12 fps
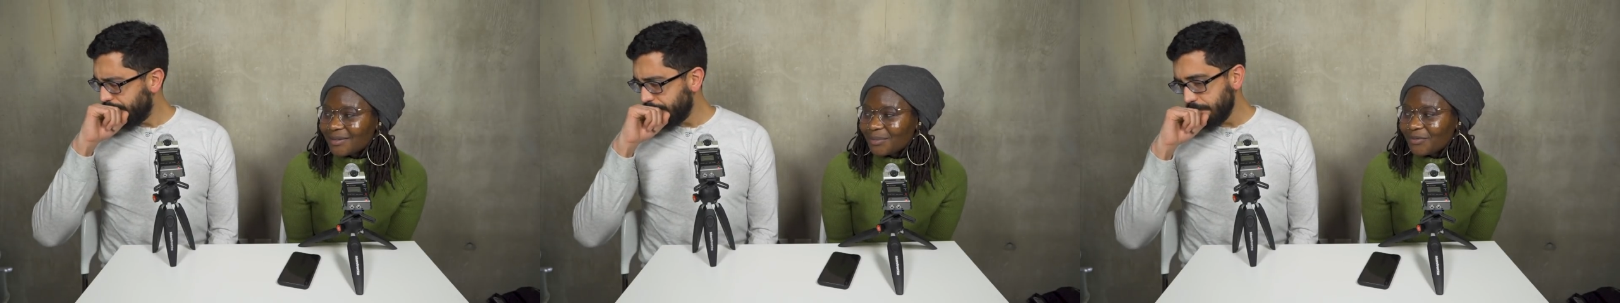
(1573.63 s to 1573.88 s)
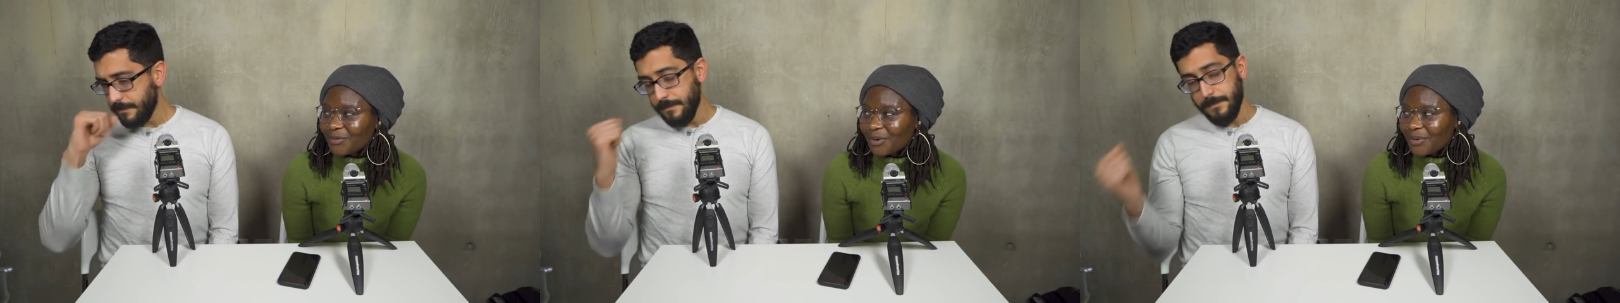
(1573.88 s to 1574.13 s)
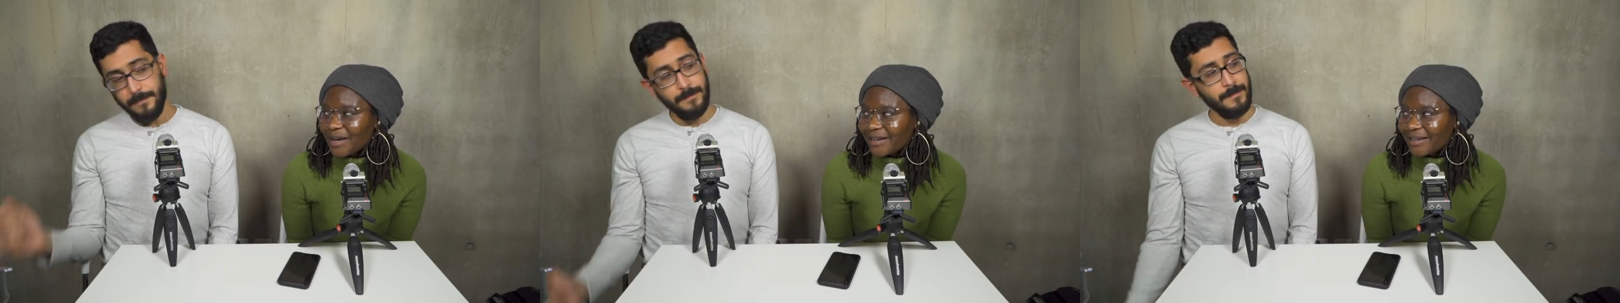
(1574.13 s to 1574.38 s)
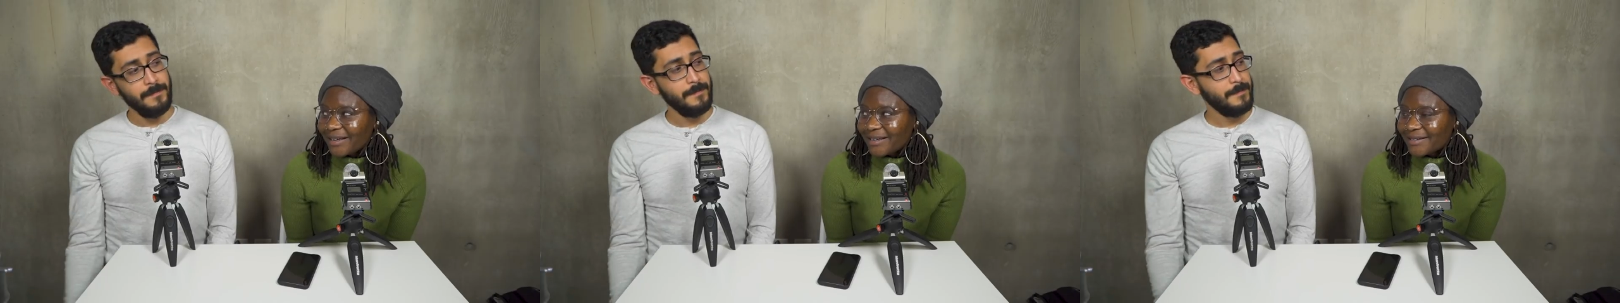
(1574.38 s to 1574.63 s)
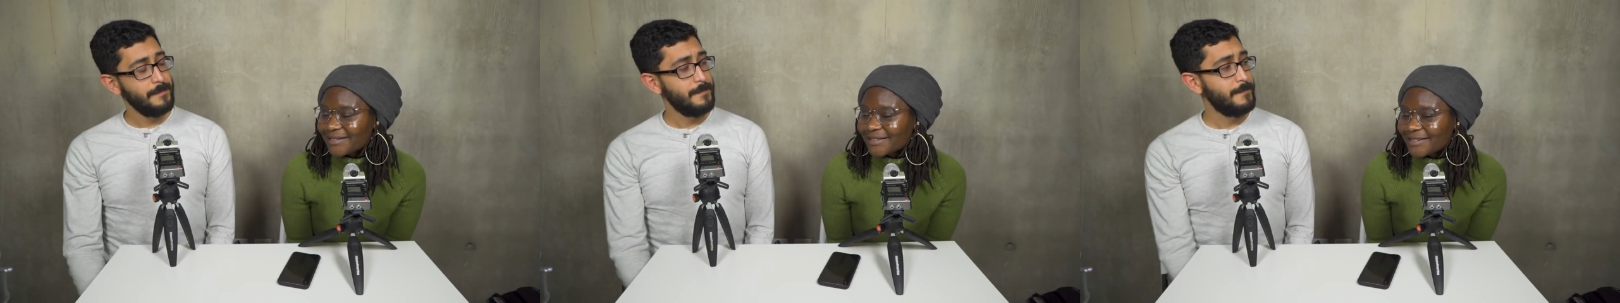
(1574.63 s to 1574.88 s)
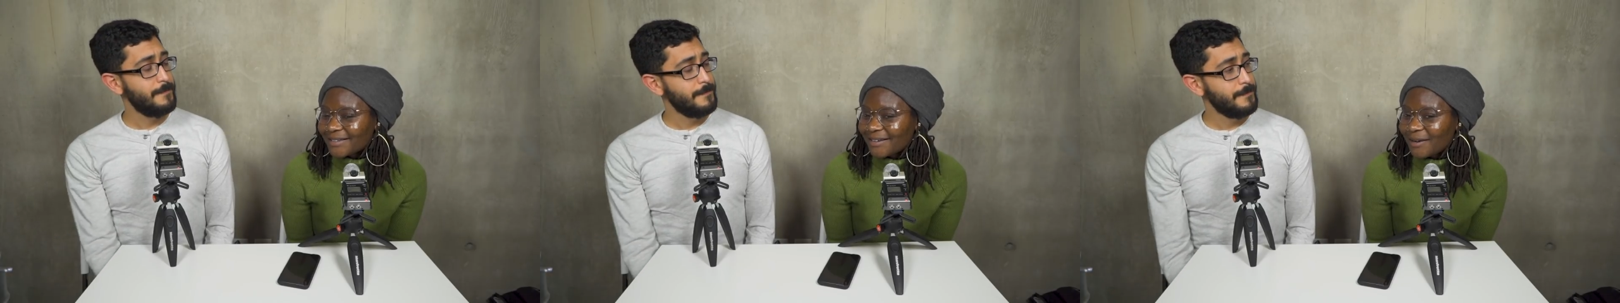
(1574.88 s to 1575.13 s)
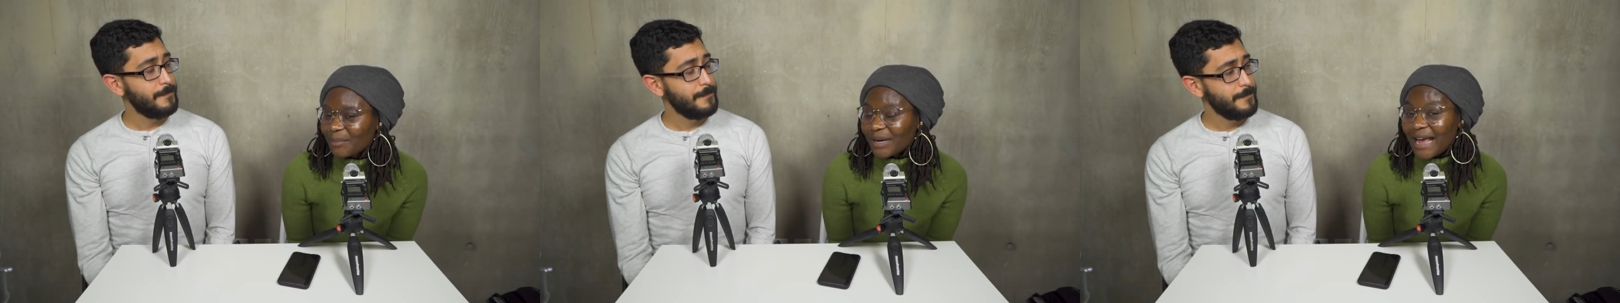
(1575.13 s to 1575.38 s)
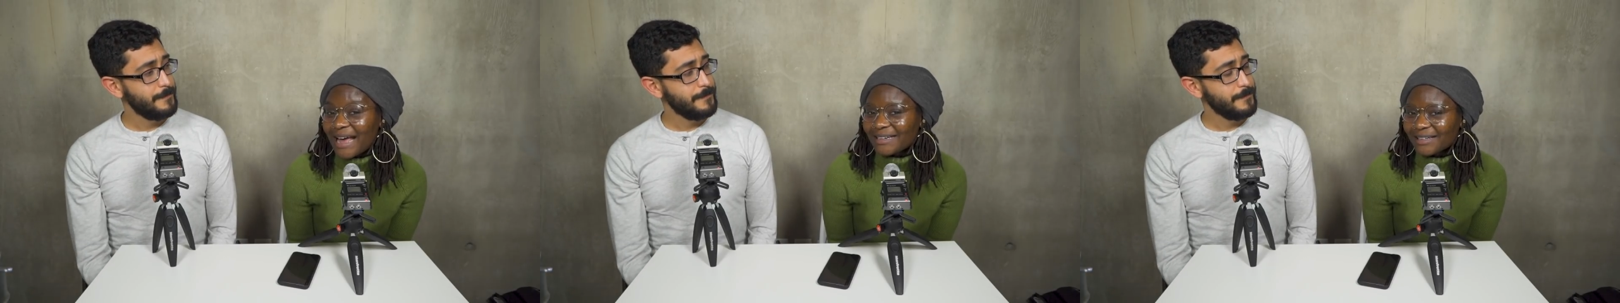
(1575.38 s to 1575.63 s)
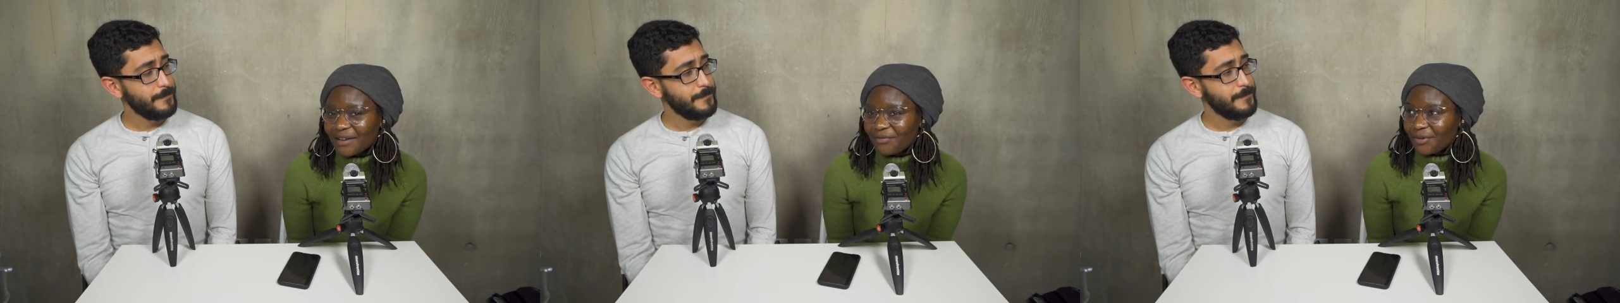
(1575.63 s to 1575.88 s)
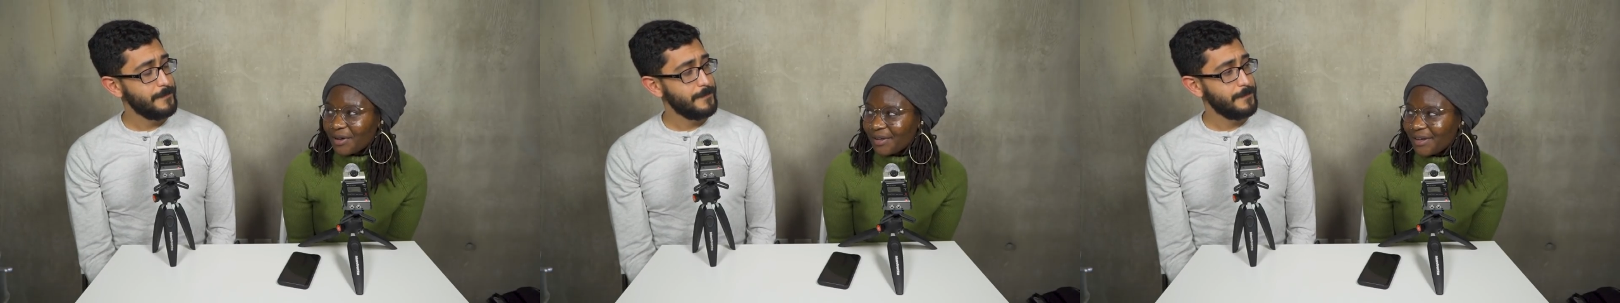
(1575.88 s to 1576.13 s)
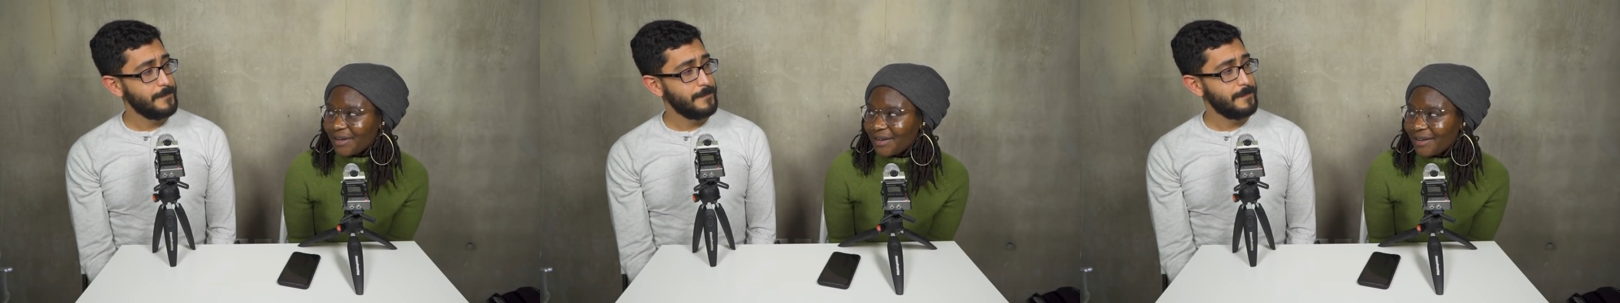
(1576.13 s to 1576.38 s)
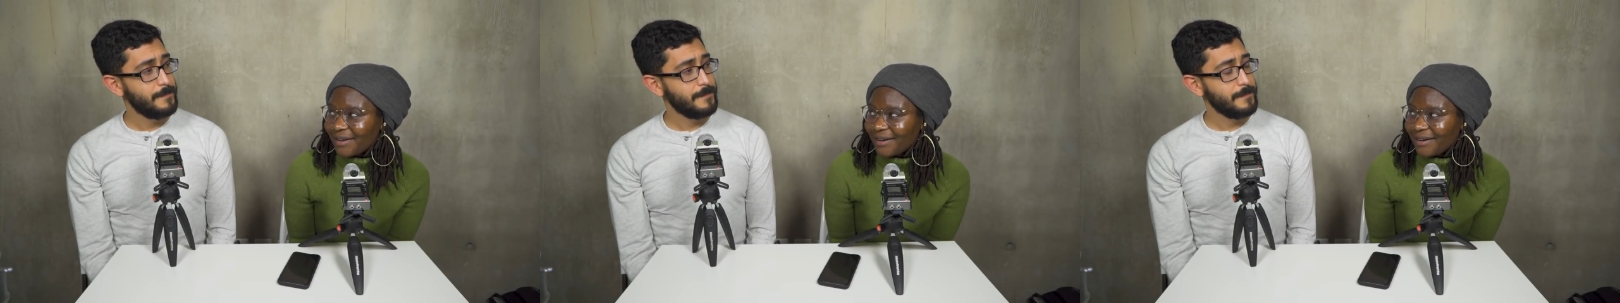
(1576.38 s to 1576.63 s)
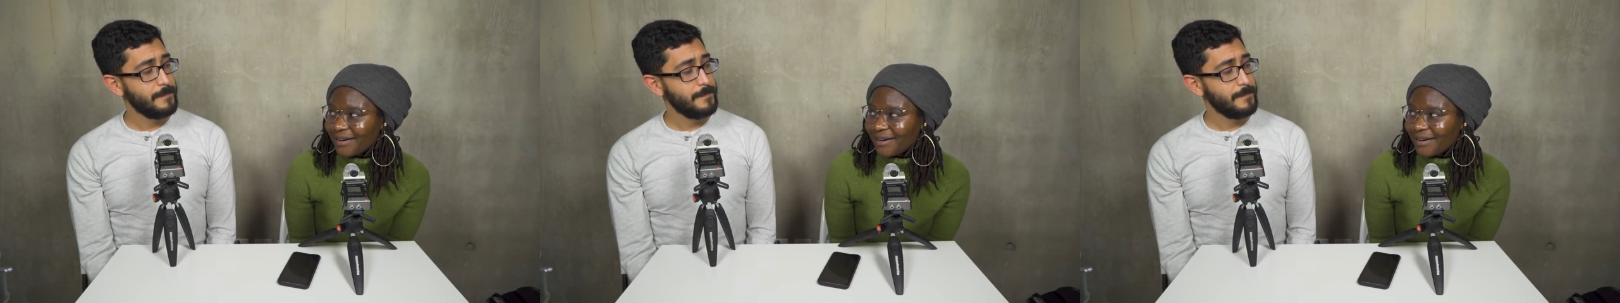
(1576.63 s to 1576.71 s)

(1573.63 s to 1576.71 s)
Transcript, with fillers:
Speaker 1: before we got engaged, but I hadn't left for L A yet.